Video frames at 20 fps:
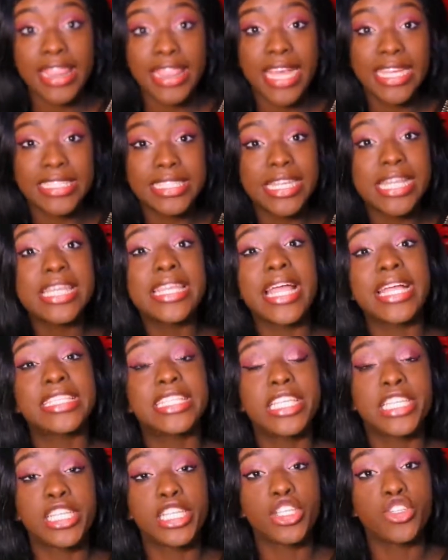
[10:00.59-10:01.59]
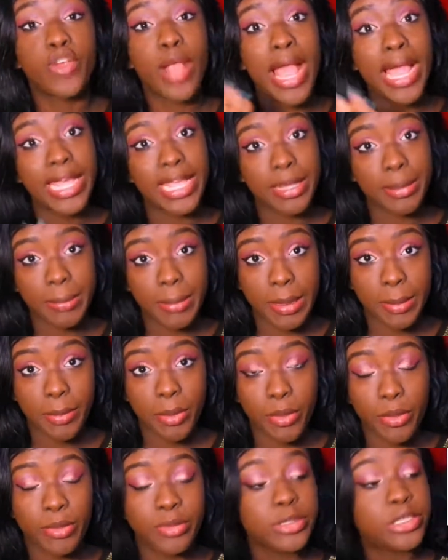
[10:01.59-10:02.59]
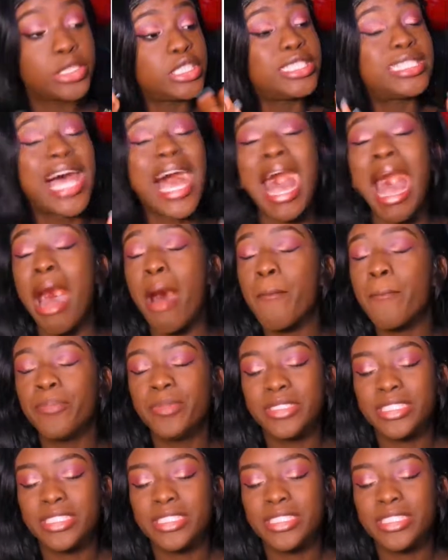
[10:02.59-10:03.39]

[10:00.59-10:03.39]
That's connected to dragging people. Stop.